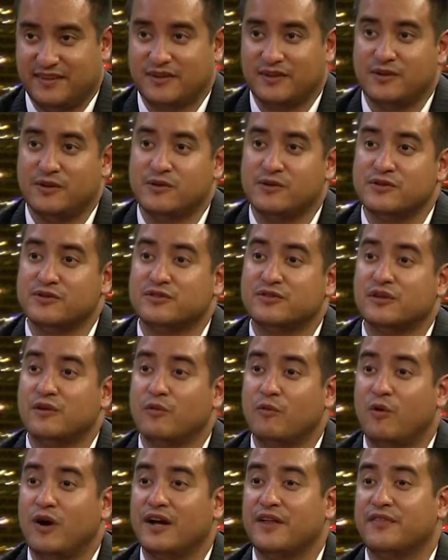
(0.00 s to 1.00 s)
who's
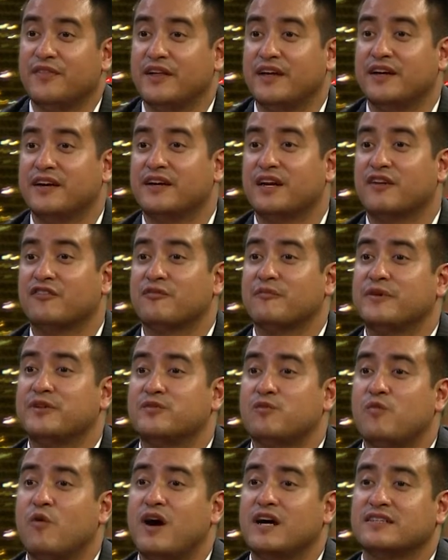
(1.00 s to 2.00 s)
want, the government
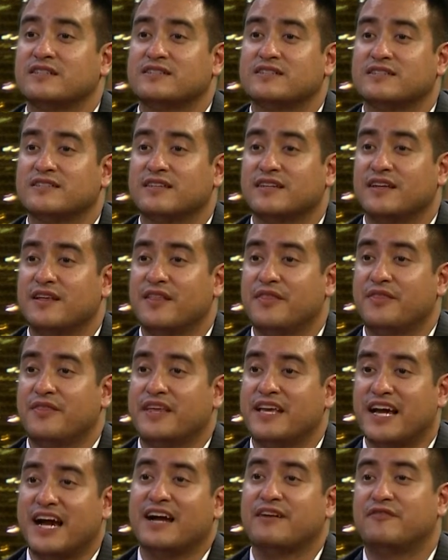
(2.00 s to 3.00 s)
wants
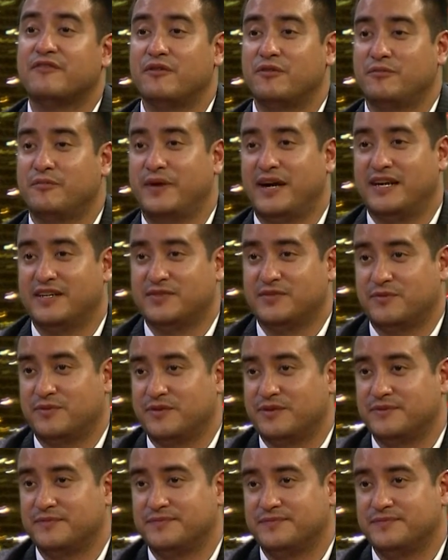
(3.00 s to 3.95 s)
the iPhone password.